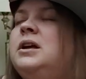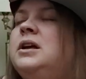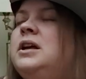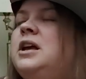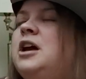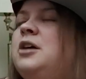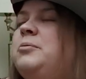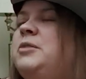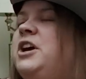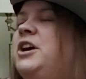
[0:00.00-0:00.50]

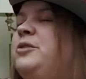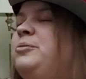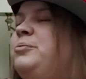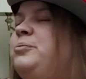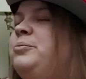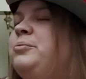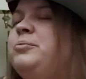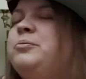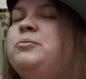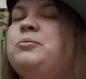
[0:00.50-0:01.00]
yeah, man,
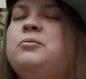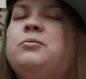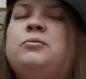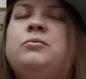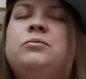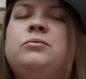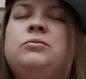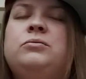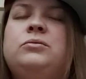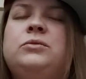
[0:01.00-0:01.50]

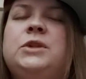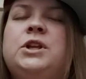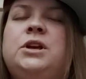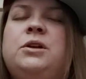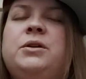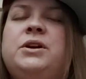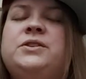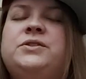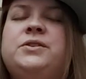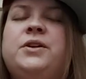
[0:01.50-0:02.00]

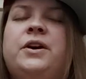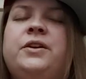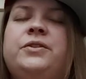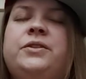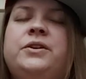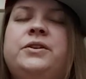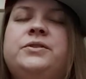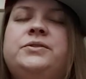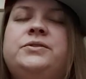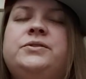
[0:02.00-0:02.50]
you guys got
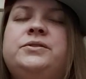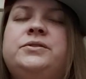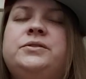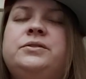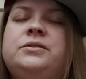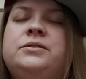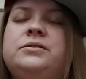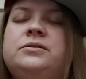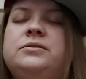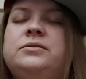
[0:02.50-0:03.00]
this.
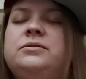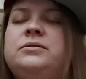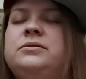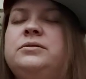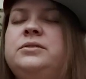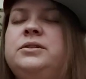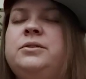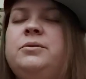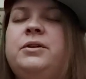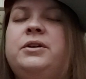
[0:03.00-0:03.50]

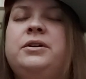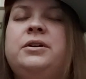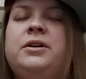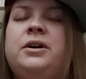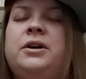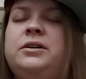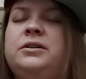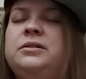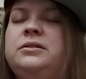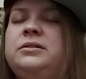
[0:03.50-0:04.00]
You are
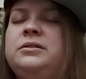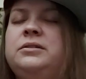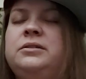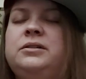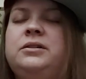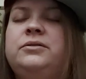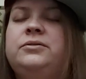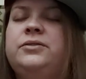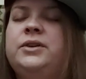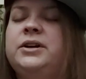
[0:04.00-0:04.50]
God.
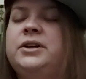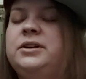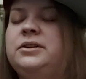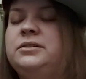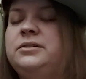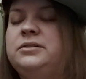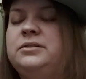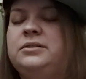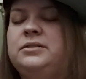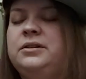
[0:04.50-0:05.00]
You're
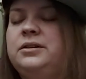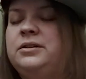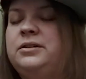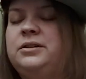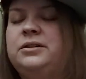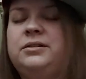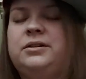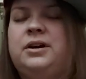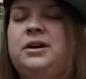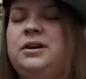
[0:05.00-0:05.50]

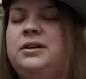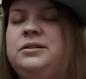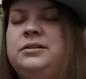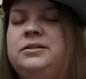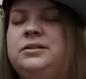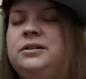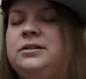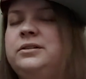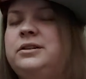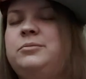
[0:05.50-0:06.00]
God.
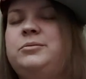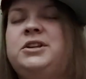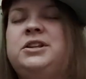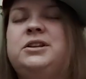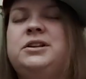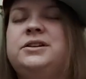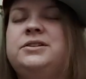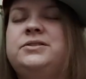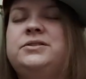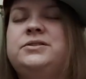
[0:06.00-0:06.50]
You're
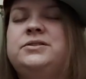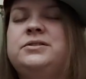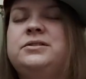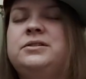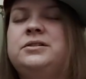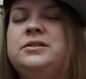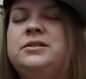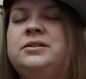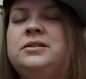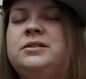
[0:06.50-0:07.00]
limitless.
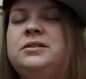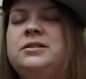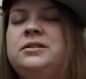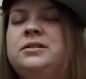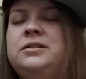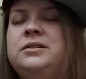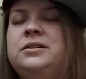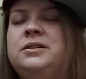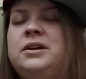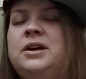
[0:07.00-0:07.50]

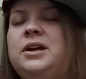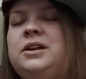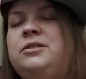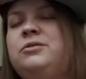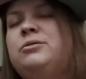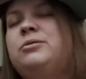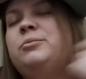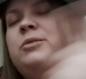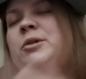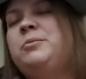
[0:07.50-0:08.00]
And
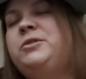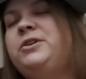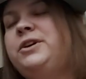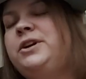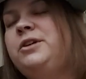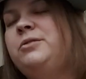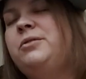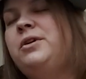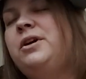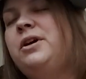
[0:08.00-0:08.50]
you're remembering
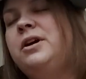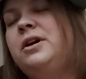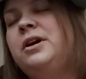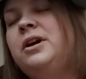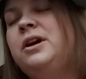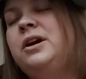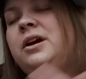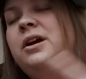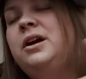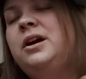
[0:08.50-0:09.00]
you are,
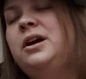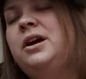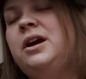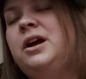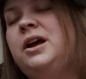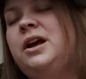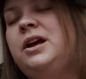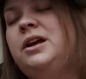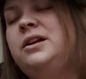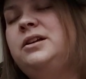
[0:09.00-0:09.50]

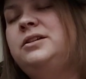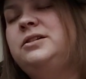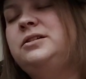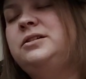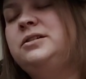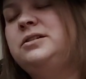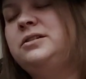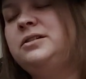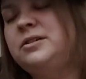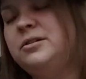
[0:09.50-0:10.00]
and
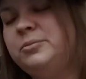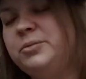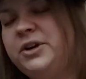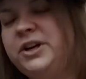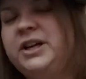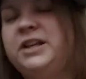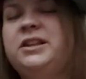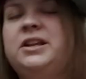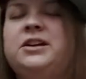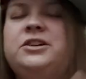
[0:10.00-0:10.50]
you're
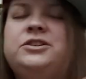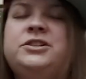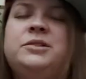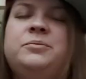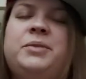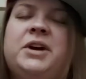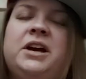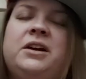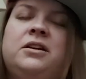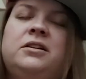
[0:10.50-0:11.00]
bringing that
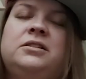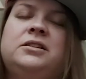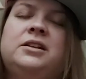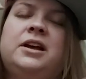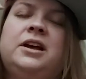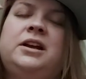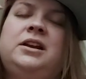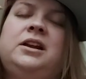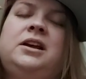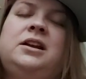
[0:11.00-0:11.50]
shit back
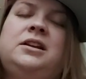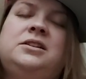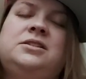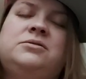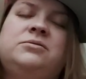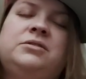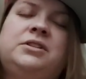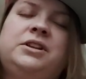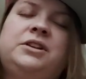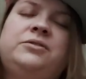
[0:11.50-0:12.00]
online, and it's
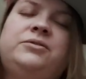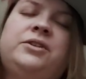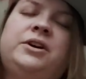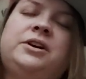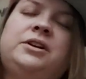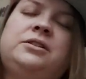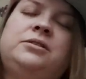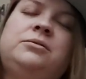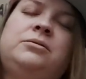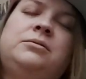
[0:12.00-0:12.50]
really
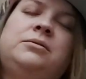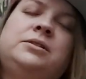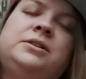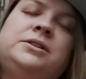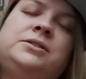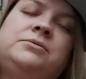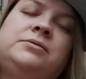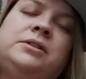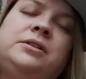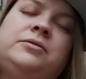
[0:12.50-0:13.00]
fucking cool, and
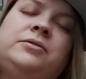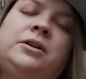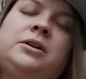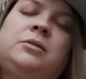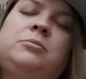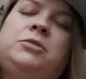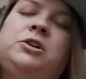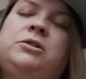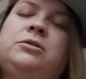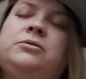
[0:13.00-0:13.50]
it's really
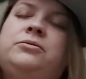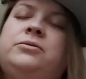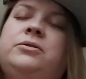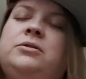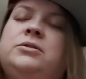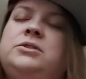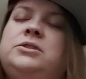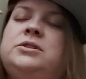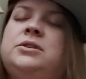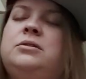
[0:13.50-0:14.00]
fucking
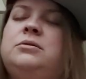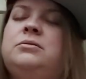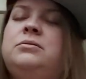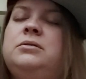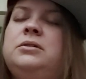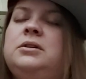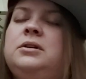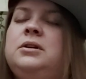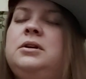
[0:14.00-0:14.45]
beautiful. So